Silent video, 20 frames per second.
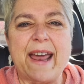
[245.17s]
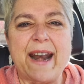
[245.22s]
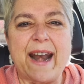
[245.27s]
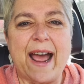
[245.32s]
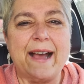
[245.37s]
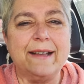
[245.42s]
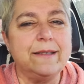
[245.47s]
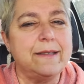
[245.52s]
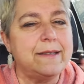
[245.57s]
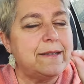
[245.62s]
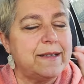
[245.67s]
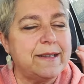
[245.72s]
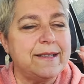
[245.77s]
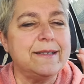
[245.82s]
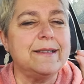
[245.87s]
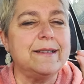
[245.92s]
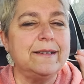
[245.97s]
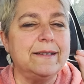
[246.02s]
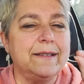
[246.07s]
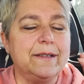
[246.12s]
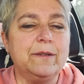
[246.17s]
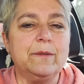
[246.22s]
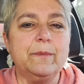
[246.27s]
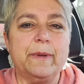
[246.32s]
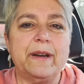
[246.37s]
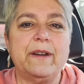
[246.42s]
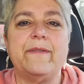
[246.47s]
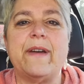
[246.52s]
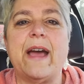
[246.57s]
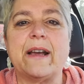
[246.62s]
that adds just a little
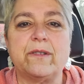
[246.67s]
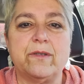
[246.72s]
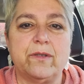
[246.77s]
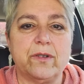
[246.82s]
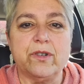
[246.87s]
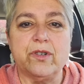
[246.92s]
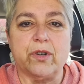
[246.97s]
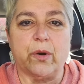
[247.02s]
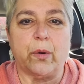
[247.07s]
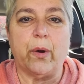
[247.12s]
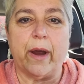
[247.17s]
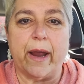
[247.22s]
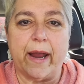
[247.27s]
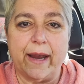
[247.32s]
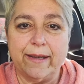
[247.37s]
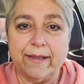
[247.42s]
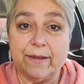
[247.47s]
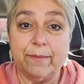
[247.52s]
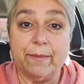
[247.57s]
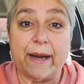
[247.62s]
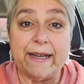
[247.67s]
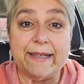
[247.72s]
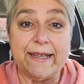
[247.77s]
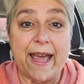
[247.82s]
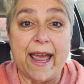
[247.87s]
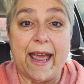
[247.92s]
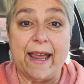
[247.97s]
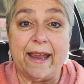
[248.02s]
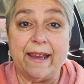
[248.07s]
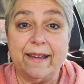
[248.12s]
bit of extra joy to my
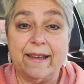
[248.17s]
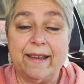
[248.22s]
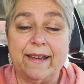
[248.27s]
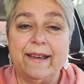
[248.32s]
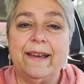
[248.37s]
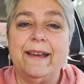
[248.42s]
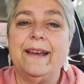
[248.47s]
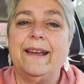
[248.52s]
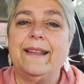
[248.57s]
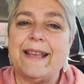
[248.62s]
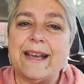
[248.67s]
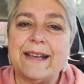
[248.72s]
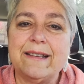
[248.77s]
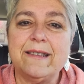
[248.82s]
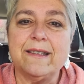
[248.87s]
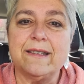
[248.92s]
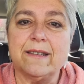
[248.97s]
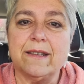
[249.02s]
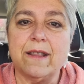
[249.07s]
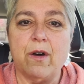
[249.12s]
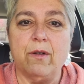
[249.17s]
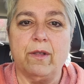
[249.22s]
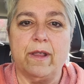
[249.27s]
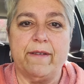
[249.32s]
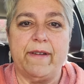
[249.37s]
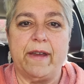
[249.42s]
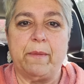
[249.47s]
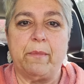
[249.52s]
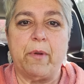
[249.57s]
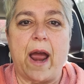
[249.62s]
day. That's a slow
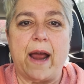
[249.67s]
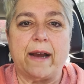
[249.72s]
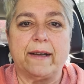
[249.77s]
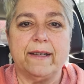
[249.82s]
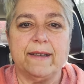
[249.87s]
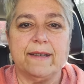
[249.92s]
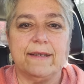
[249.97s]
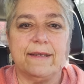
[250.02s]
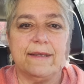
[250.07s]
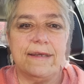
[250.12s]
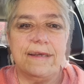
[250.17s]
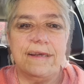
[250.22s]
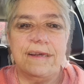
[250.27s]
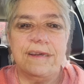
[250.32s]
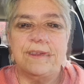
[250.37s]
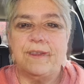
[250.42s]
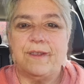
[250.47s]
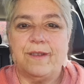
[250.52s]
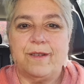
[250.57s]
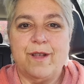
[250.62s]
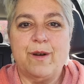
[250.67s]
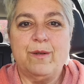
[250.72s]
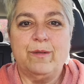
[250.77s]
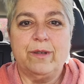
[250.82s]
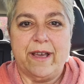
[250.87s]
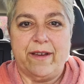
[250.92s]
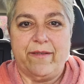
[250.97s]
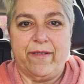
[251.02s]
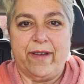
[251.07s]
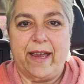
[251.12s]
living practice. Slow
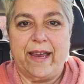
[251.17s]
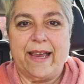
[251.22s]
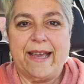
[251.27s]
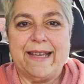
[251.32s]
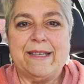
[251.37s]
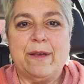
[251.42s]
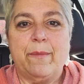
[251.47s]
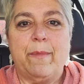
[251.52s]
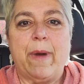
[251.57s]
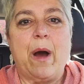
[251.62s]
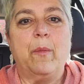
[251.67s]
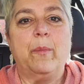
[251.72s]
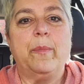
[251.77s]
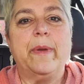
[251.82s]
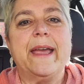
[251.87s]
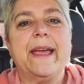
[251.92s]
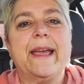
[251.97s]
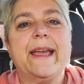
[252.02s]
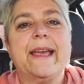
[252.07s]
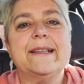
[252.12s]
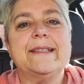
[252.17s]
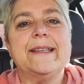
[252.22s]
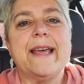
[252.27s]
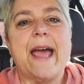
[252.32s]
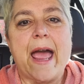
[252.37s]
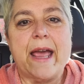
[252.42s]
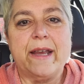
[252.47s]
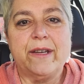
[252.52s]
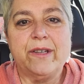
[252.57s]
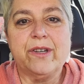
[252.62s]
living is about being
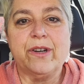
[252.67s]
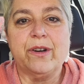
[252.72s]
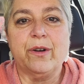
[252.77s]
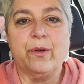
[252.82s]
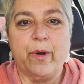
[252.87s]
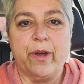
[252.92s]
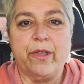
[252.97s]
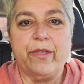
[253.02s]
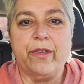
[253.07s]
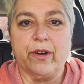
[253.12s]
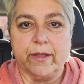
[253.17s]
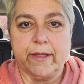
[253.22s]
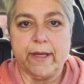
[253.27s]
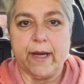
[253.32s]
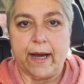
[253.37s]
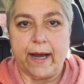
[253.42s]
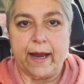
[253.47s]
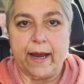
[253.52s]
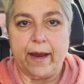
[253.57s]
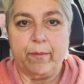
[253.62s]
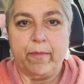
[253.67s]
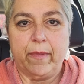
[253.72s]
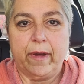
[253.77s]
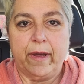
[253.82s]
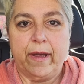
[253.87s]
intentional with your time.